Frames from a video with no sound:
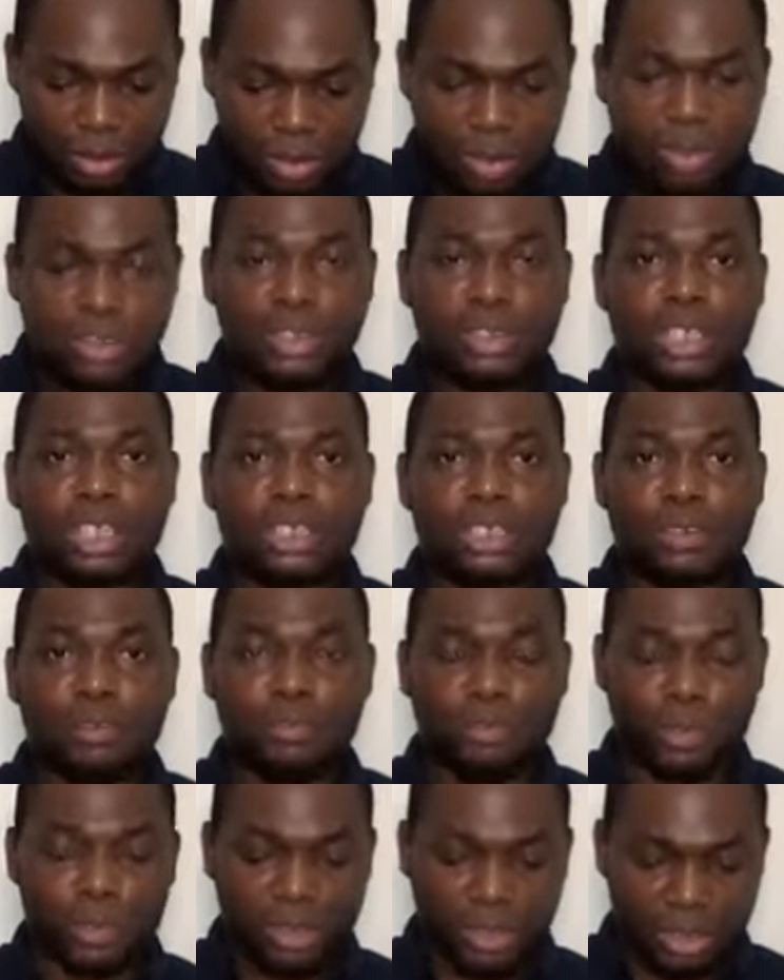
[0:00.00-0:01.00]

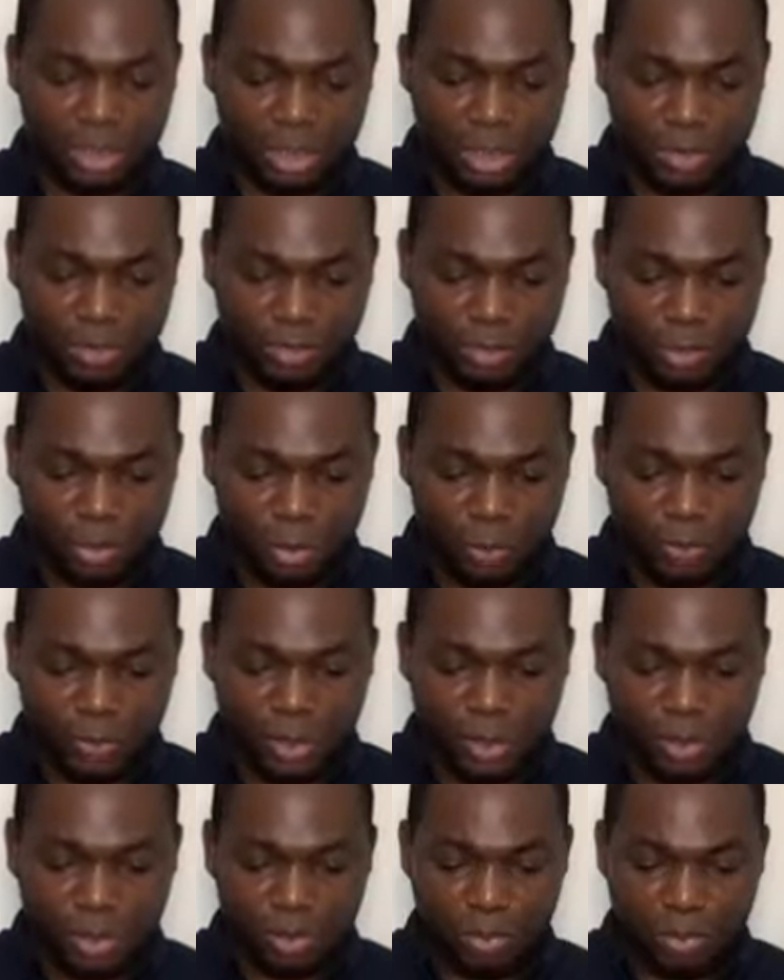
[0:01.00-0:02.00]
47,
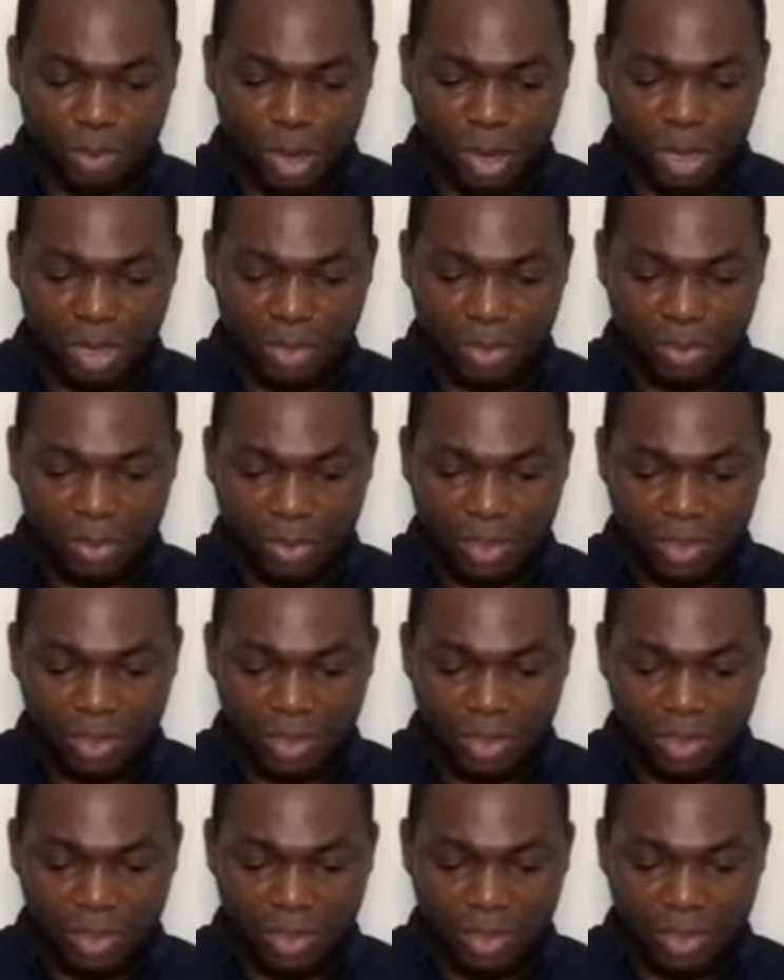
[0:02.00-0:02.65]
subsection 1,